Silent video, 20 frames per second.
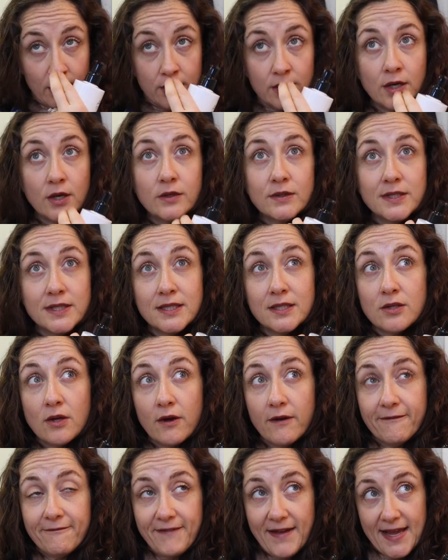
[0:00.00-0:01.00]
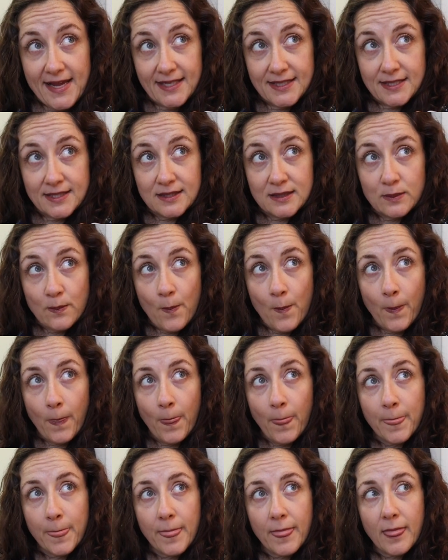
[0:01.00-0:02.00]
no sulfates,
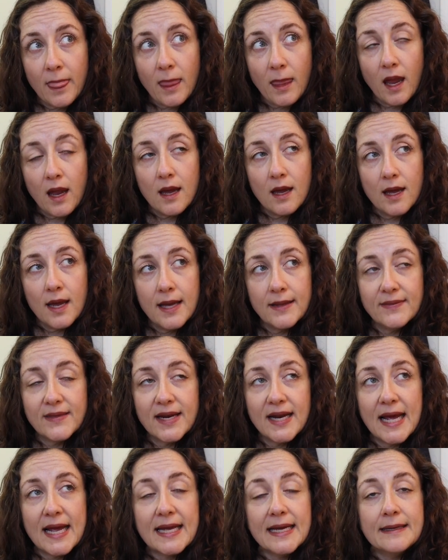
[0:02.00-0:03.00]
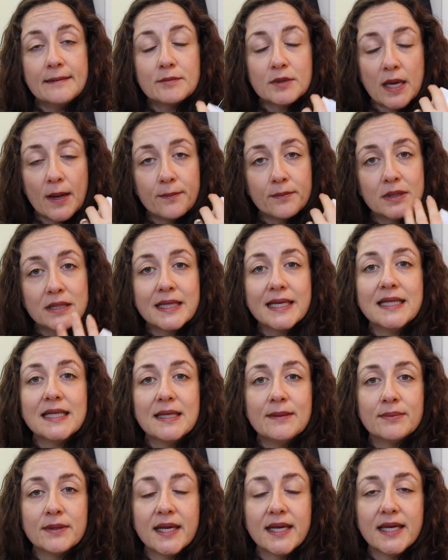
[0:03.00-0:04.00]
And then I am
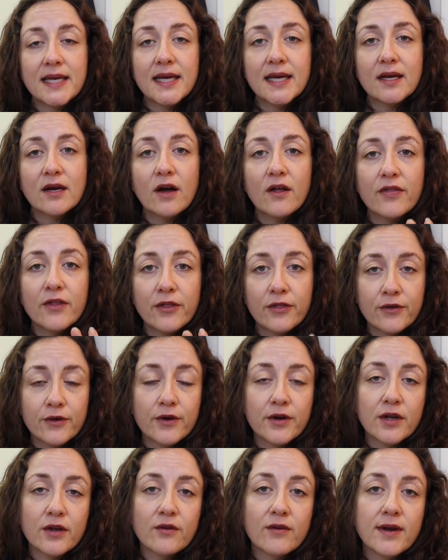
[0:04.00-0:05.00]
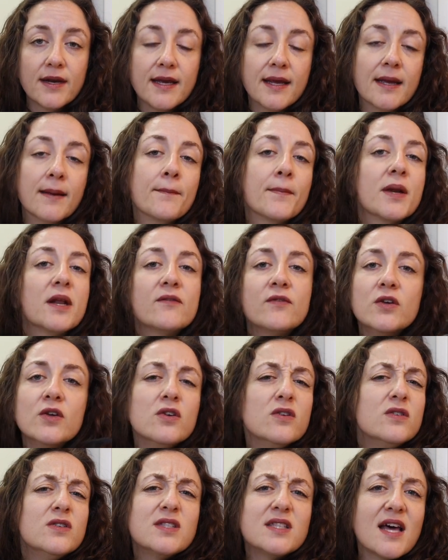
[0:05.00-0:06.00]
completely blanking on the third ingredient. But if you
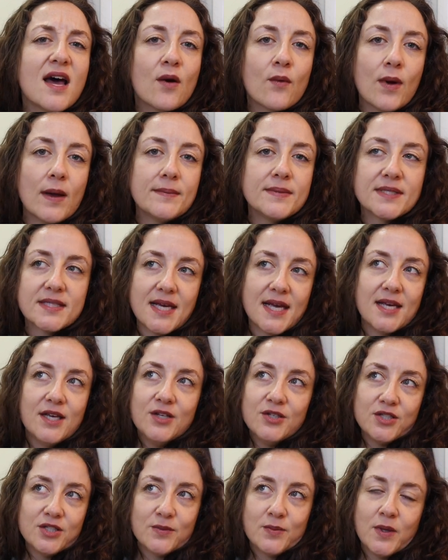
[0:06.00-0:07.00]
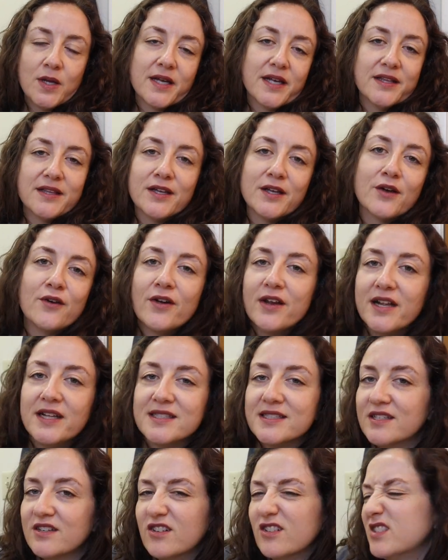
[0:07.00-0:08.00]
use that website, you just plug in the
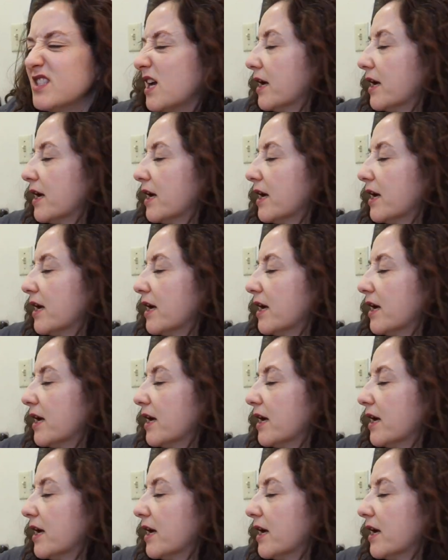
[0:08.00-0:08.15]
ingredients and it'll